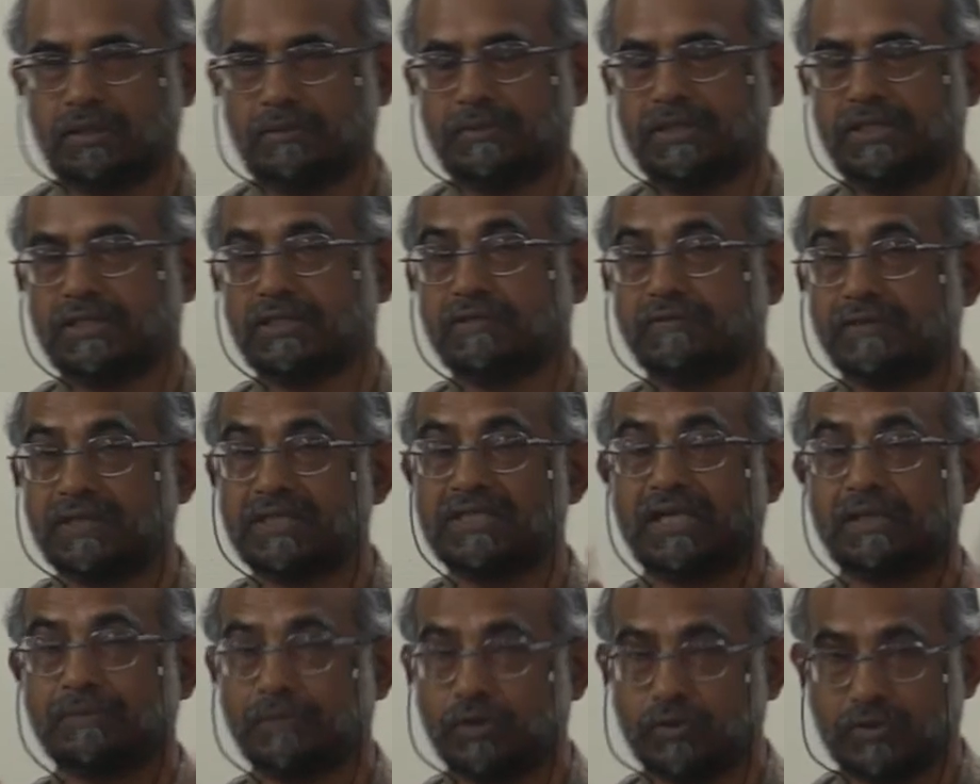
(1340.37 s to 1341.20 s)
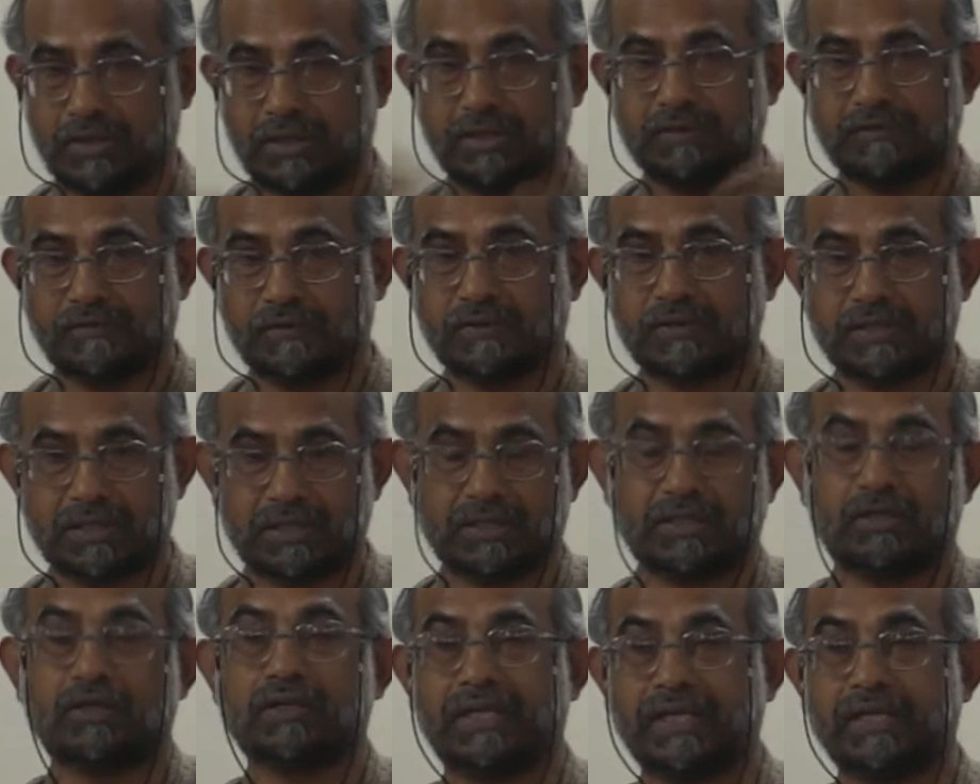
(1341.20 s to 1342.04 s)
And these are words I'm using, of course, they're
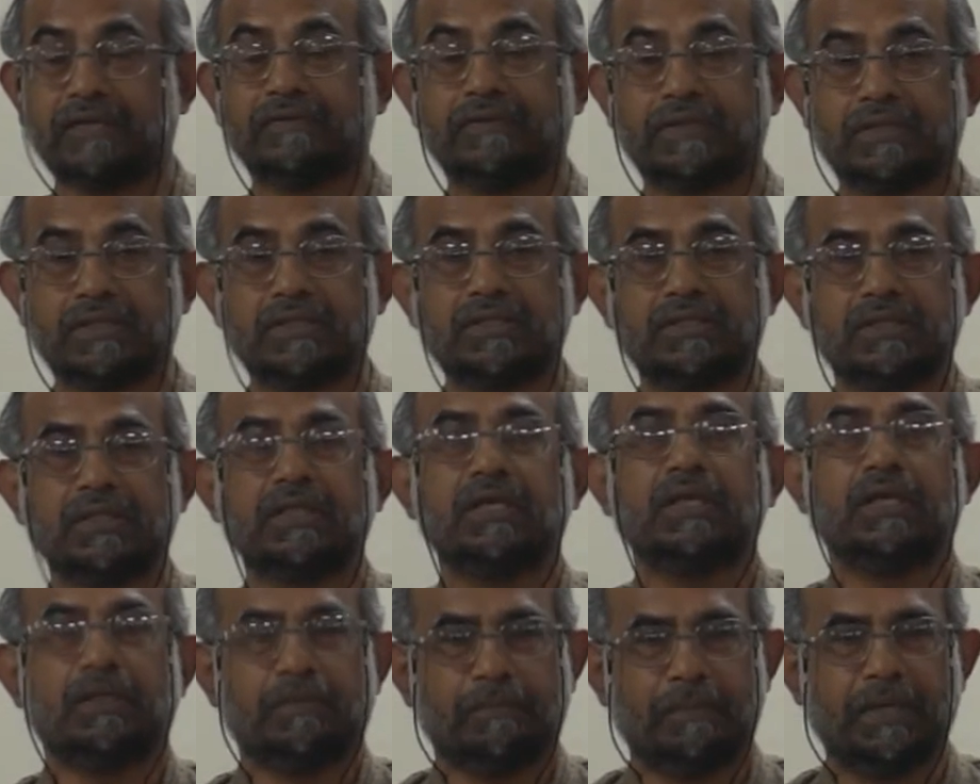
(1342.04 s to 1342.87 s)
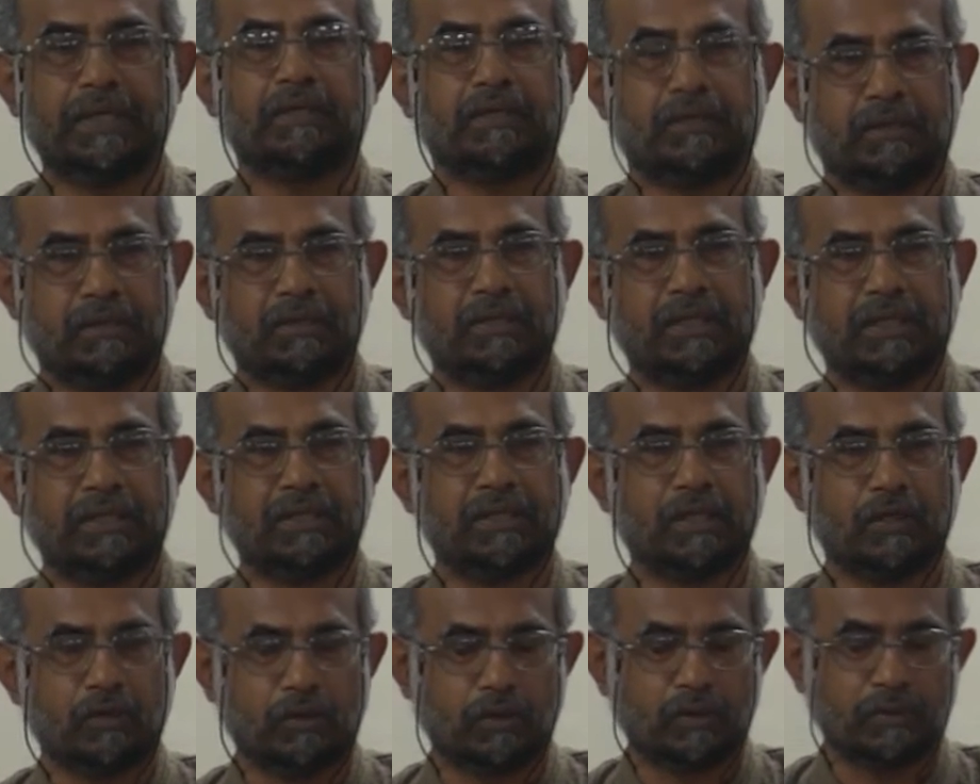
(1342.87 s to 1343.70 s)
not their words, but in
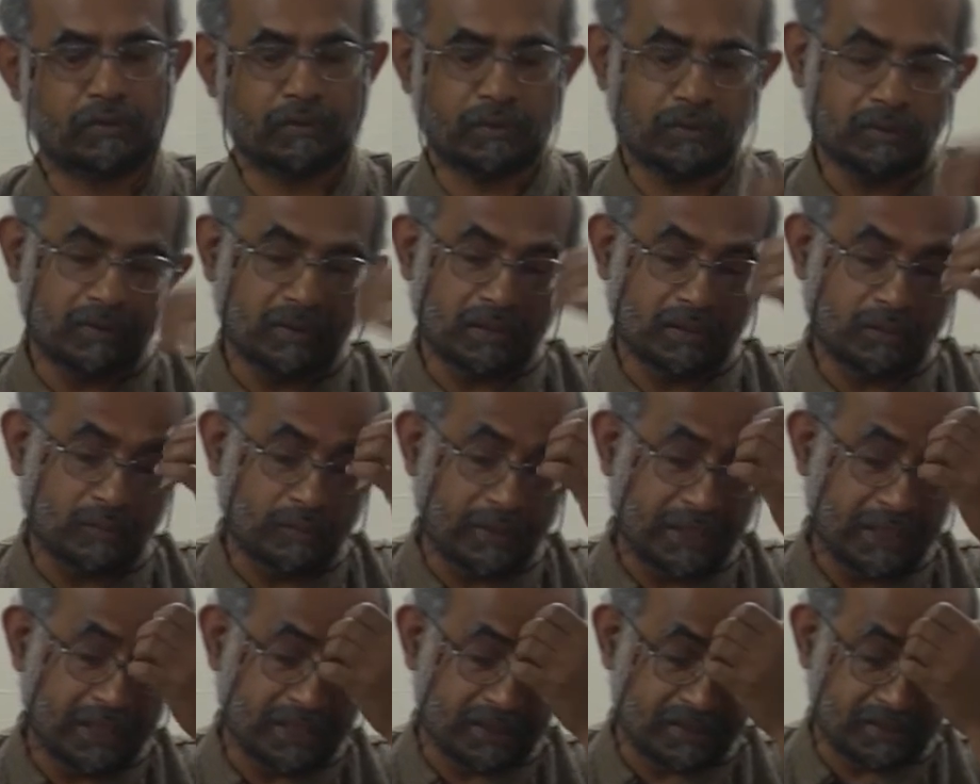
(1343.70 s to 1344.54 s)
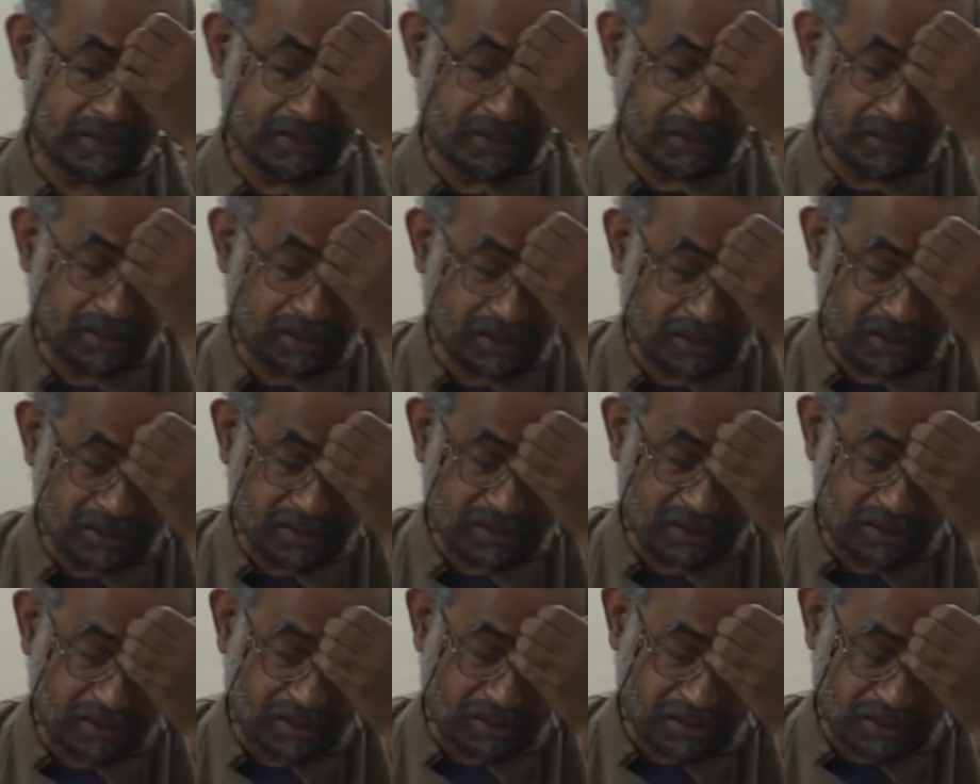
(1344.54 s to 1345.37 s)
their own way,
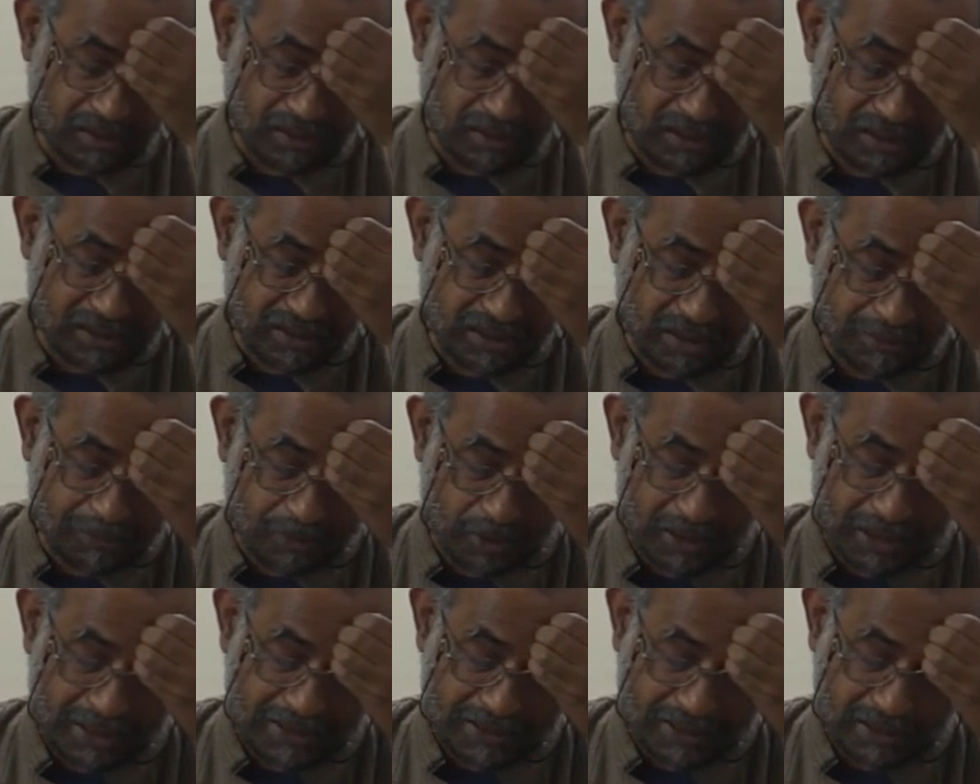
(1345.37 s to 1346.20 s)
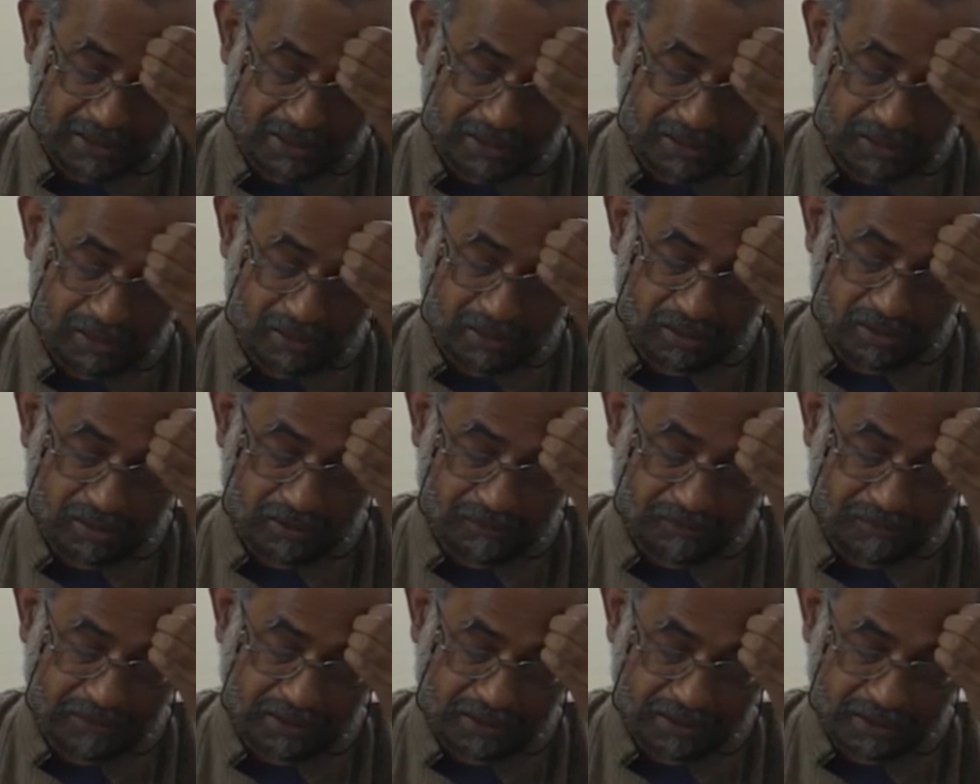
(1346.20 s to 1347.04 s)
conceptualizing these sorts
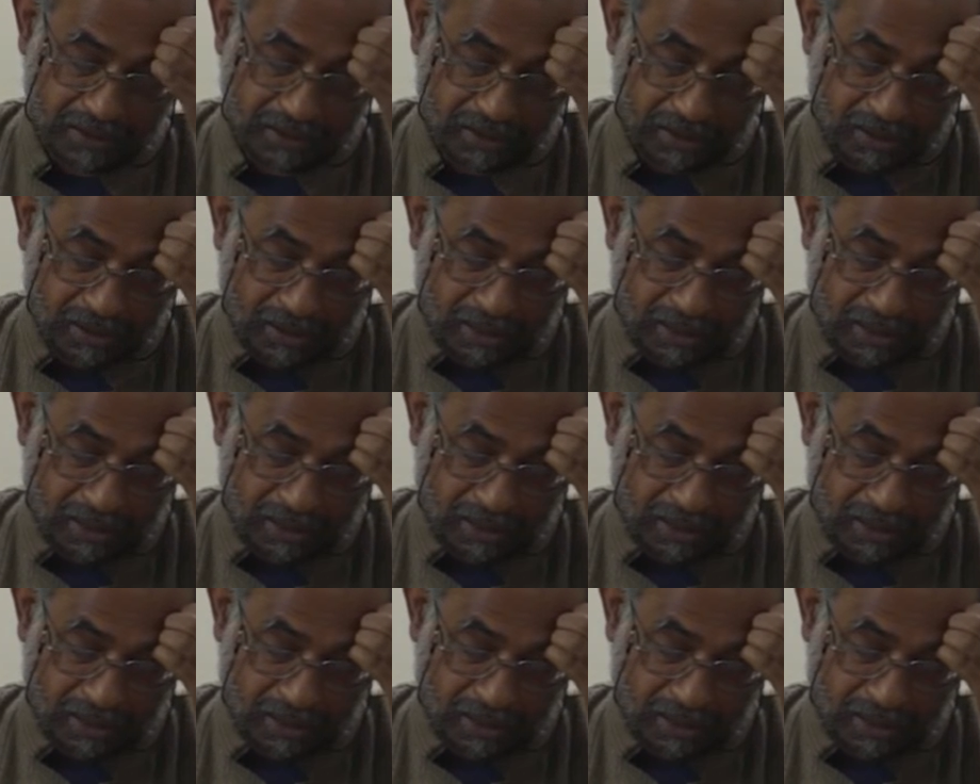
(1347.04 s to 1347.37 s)
of things.